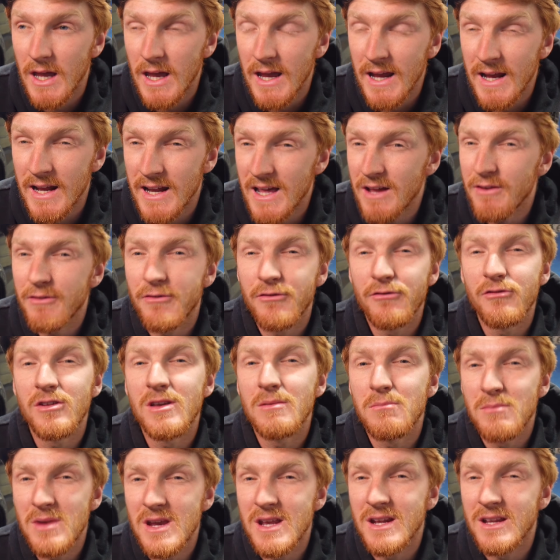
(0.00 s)
In every
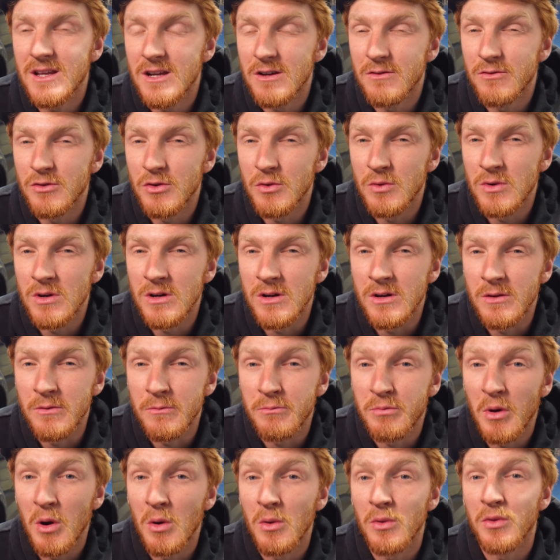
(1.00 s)
meaning of the
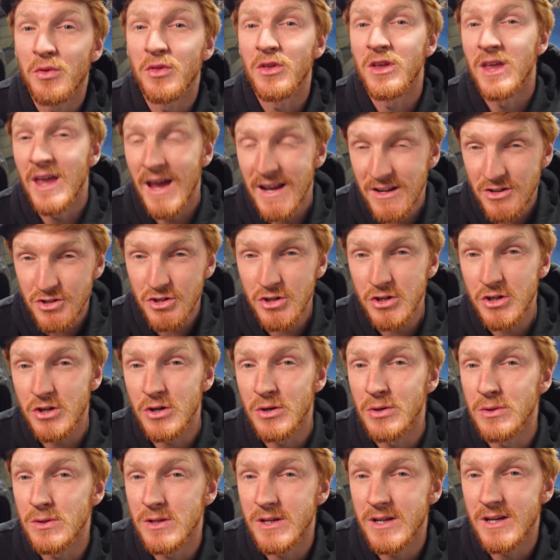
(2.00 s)
word, both the engine
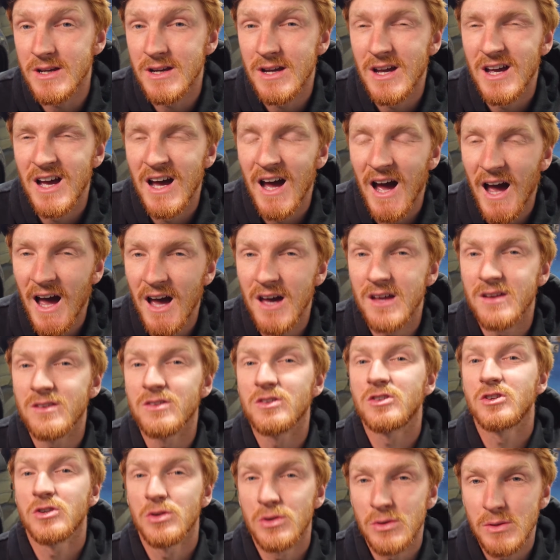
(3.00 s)
cooling
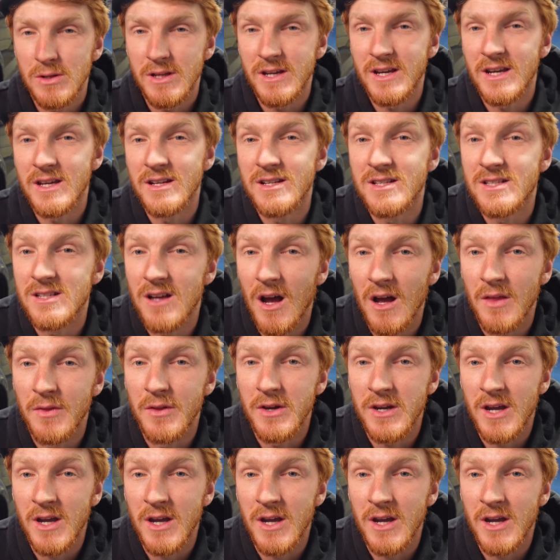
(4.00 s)
and cooling inside the